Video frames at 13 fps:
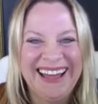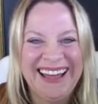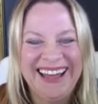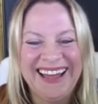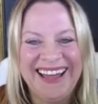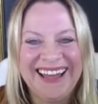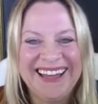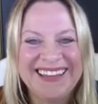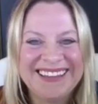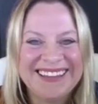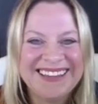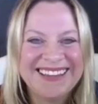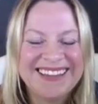
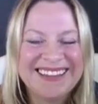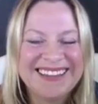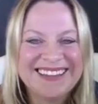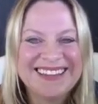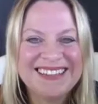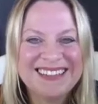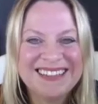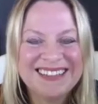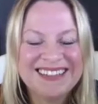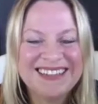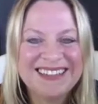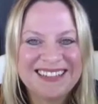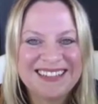
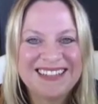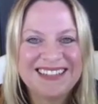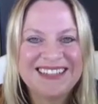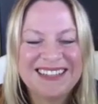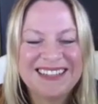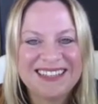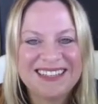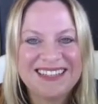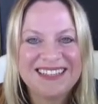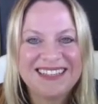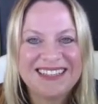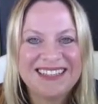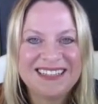
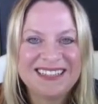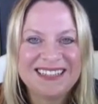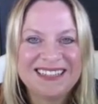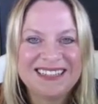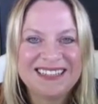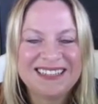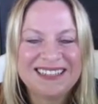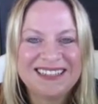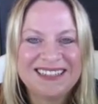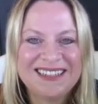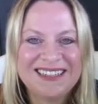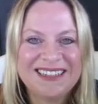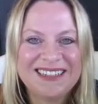
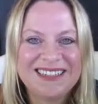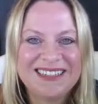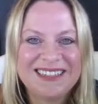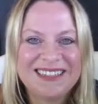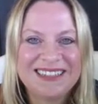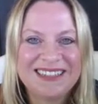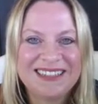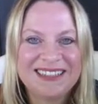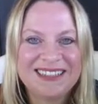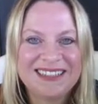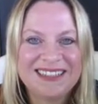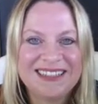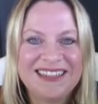
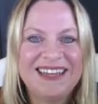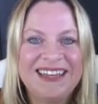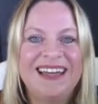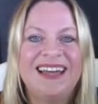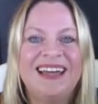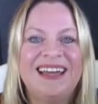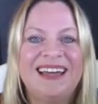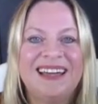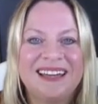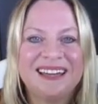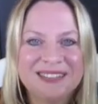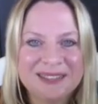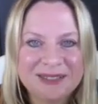
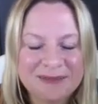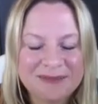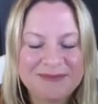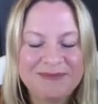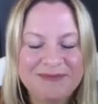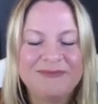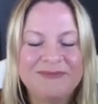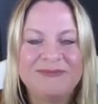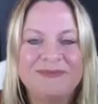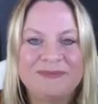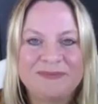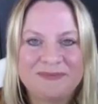(not speaking)